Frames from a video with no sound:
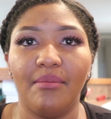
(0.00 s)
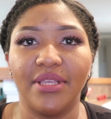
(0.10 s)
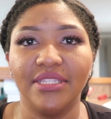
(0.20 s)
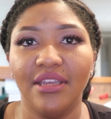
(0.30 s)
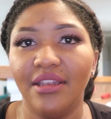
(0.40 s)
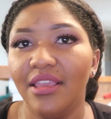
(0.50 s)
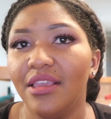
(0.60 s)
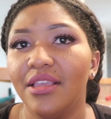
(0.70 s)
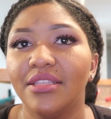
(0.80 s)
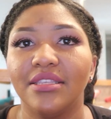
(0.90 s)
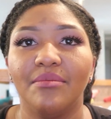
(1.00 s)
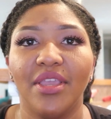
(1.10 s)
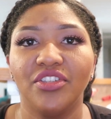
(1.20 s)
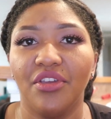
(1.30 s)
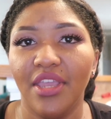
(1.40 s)
that my son eats and
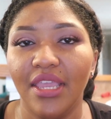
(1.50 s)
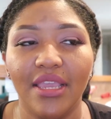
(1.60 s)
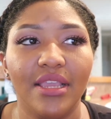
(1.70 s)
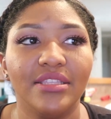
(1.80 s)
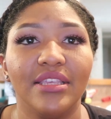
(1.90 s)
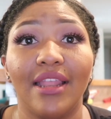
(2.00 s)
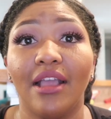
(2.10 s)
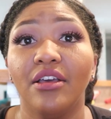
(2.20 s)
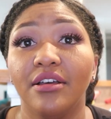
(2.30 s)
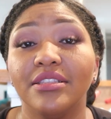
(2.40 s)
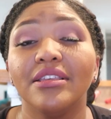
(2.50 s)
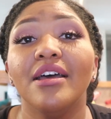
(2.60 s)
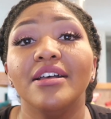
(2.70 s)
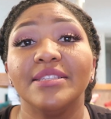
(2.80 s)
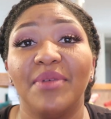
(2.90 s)
make sure he eats, and I cooked
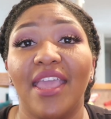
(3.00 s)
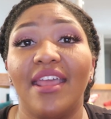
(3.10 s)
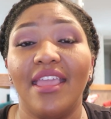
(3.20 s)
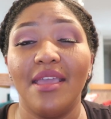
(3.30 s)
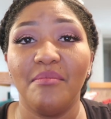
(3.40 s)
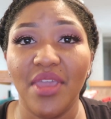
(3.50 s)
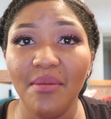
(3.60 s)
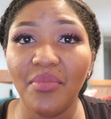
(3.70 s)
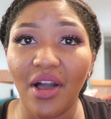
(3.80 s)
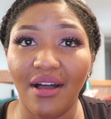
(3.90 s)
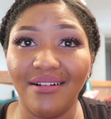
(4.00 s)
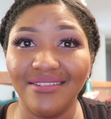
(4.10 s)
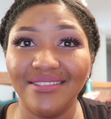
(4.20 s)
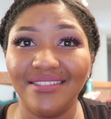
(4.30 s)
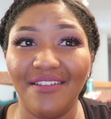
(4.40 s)
spaghetti and
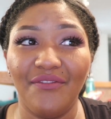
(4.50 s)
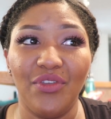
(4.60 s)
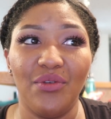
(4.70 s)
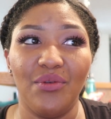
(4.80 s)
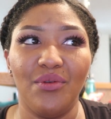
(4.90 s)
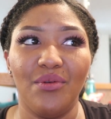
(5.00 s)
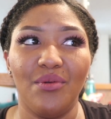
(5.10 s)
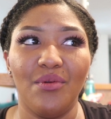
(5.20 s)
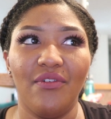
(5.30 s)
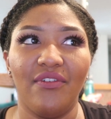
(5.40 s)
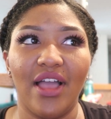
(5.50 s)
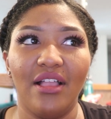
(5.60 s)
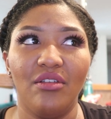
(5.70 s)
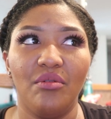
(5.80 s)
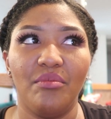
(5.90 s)
meatballs. If you
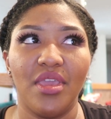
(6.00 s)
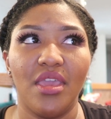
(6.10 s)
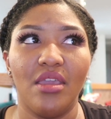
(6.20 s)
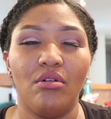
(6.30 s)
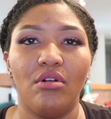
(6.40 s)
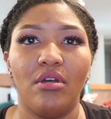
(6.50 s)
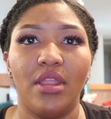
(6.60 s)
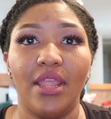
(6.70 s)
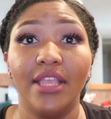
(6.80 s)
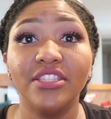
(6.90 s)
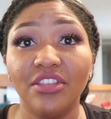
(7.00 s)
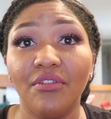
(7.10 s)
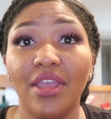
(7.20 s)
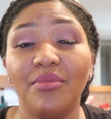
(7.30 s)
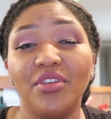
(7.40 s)
follow me on
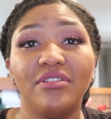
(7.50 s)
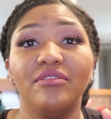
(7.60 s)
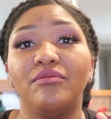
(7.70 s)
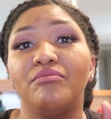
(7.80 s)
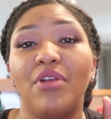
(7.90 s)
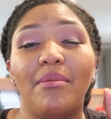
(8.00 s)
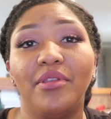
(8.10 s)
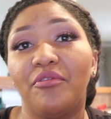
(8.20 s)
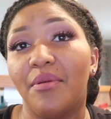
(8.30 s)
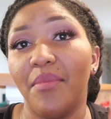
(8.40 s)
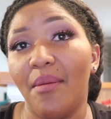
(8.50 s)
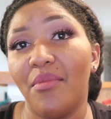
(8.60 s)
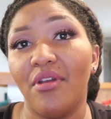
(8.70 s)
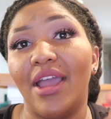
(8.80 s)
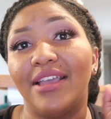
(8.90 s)
Instagram, you'll probably
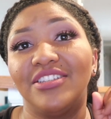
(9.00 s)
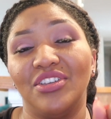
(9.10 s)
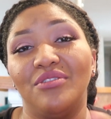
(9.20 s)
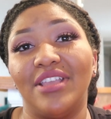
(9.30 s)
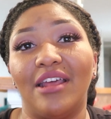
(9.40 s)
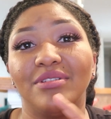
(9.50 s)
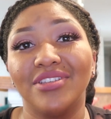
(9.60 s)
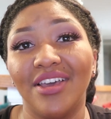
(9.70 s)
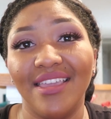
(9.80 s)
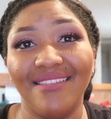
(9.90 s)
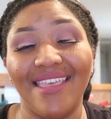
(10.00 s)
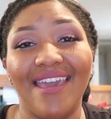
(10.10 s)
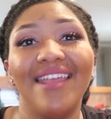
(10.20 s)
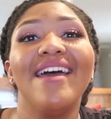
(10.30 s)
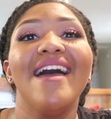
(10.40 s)
remember I showed that I was cooking
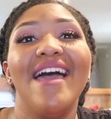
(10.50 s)
that,